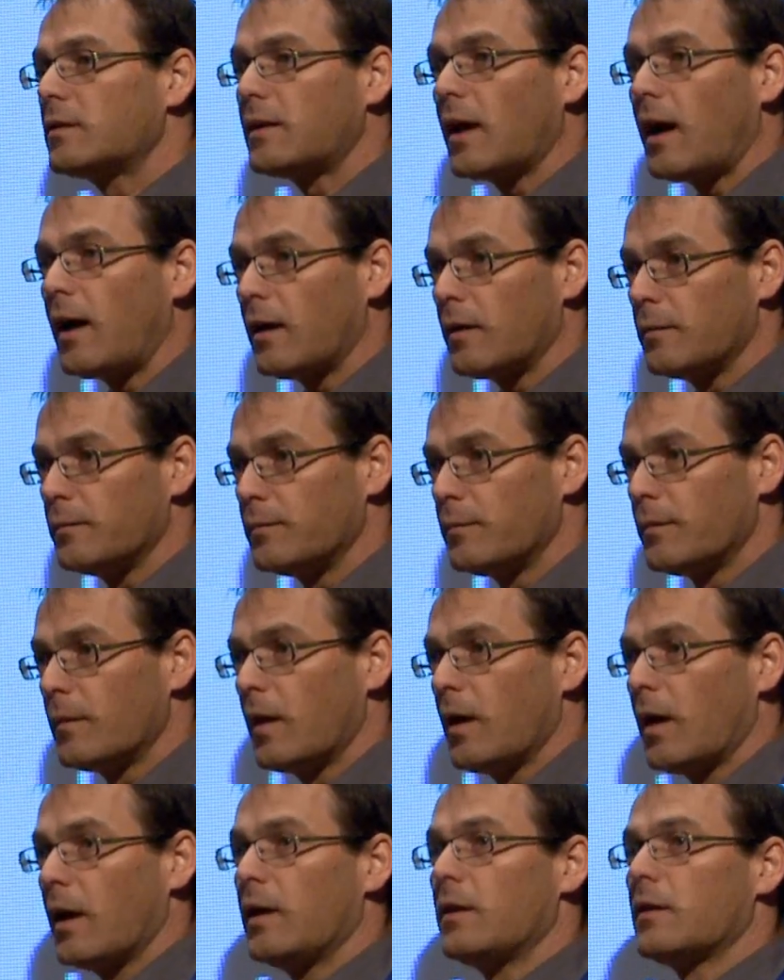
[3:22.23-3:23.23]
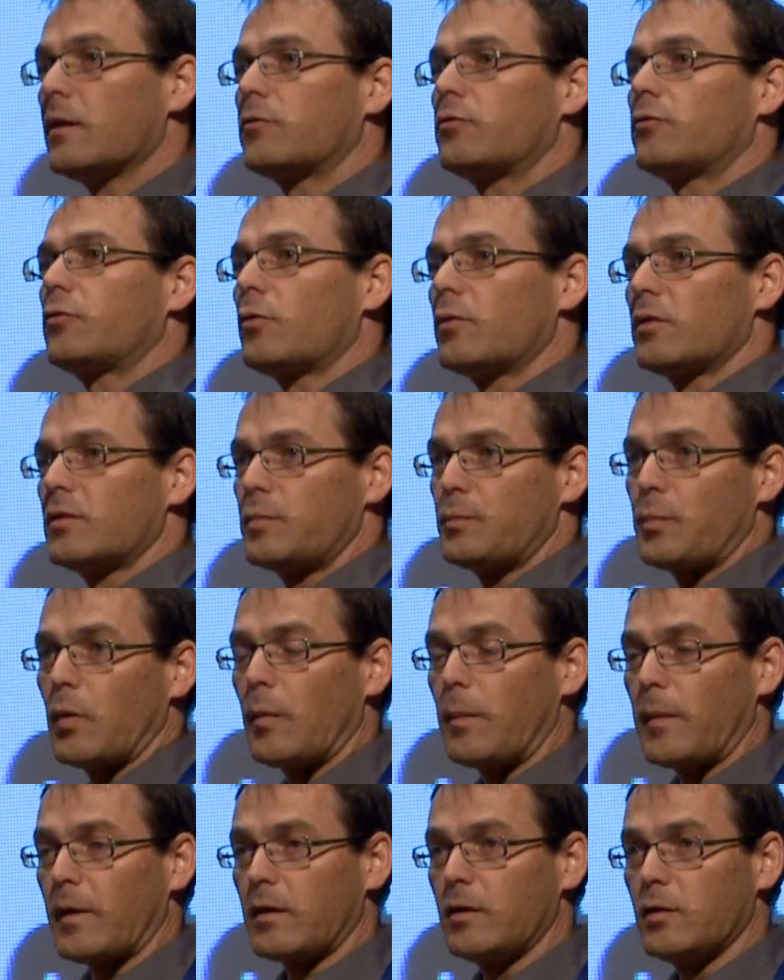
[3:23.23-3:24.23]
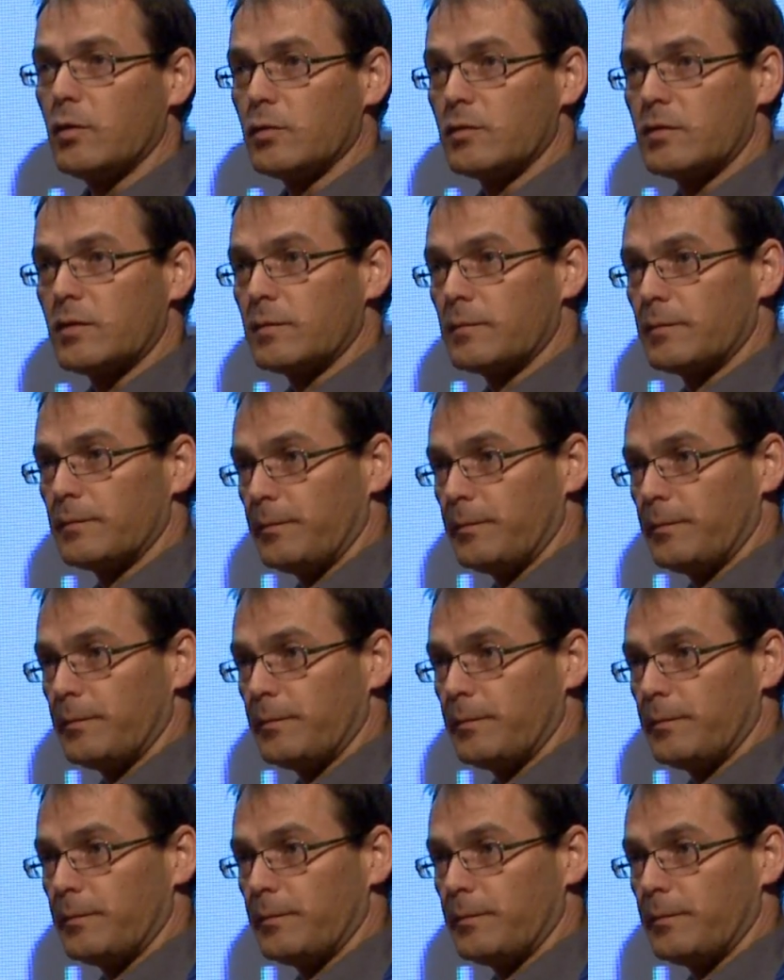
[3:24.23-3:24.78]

time and assures proper use.